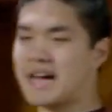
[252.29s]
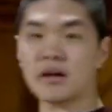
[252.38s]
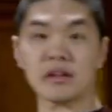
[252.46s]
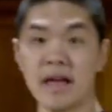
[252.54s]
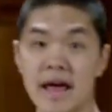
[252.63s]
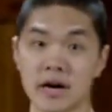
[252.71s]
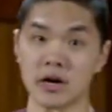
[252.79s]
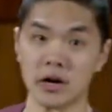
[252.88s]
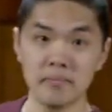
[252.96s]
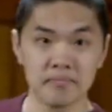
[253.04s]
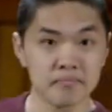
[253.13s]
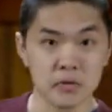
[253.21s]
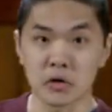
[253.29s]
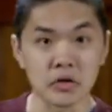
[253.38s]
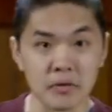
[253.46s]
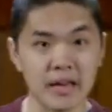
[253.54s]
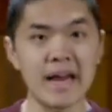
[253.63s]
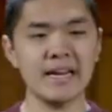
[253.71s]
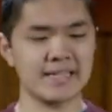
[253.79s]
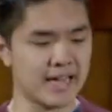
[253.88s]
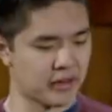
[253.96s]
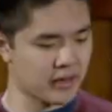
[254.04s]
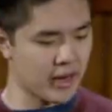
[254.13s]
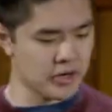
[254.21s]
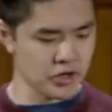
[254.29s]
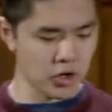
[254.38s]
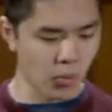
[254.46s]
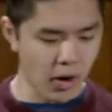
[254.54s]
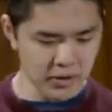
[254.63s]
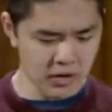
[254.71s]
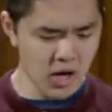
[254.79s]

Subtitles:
text editor. You can use any text editor you want.